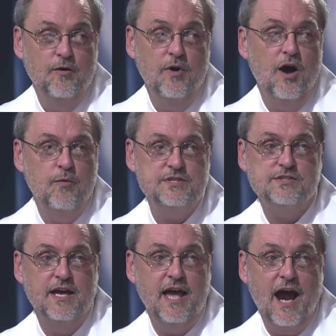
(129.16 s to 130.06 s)
we always
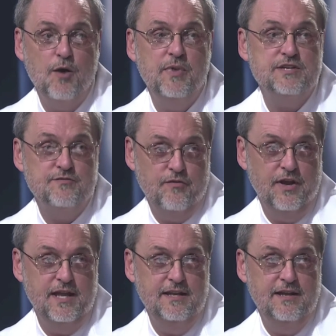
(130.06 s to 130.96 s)
say our best
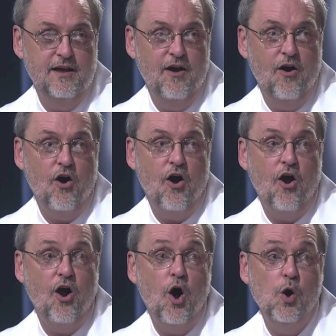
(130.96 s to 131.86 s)
friend
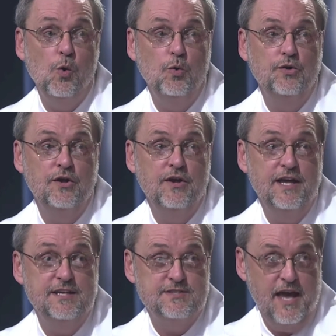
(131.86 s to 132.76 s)
are old
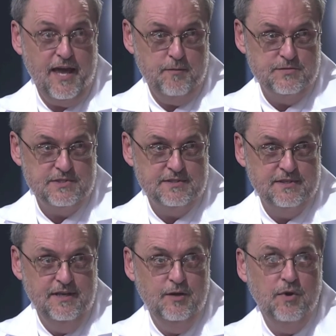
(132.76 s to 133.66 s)
exams,
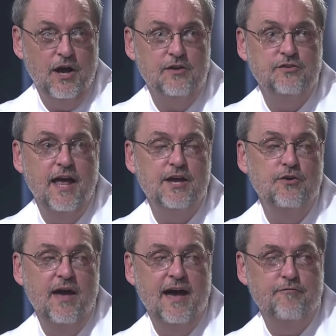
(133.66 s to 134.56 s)
because now
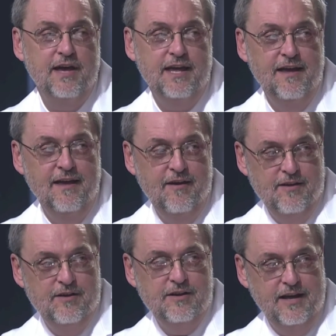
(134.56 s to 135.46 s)
you have a
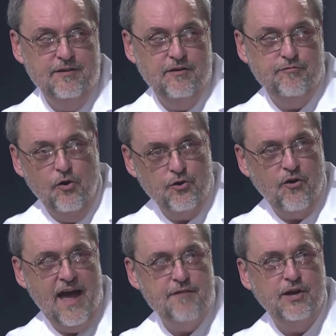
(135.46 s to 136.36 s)

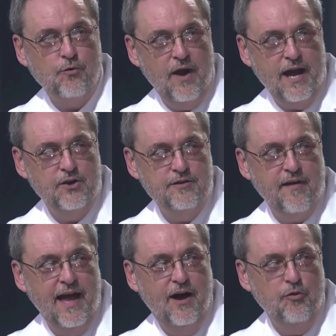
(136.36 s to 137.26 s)
photographic record
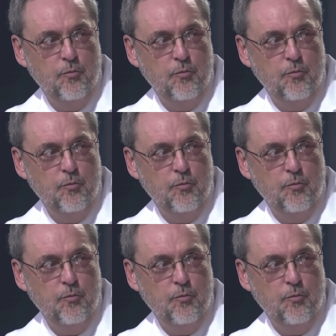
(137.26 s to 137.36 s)
of how